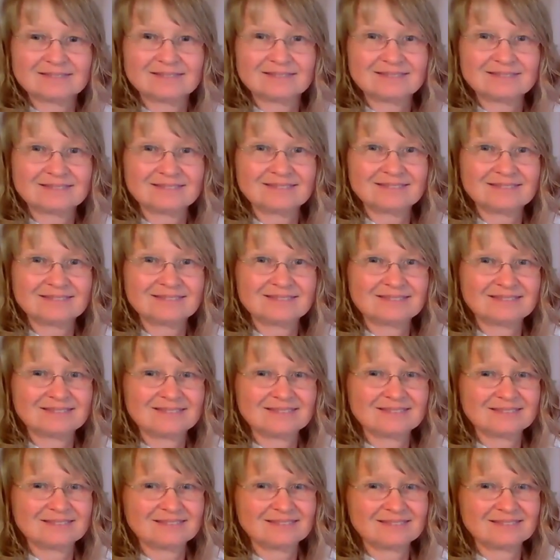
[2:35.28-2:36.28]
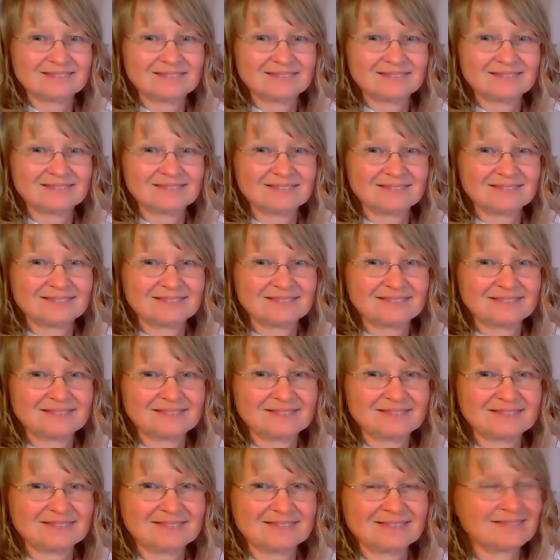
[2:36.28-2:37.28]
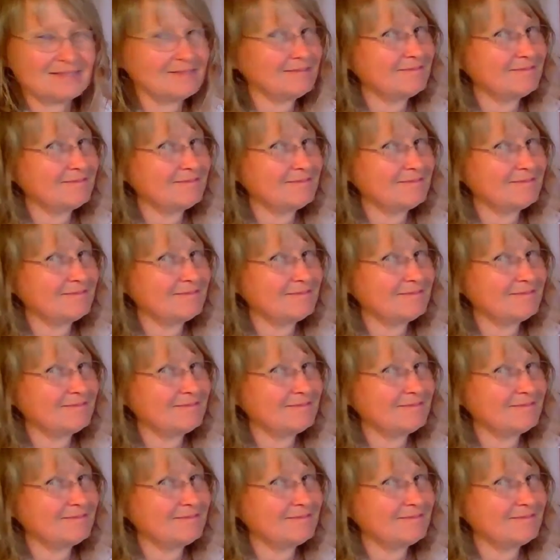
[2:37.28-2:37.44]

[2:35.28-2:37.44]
Nobody speaks.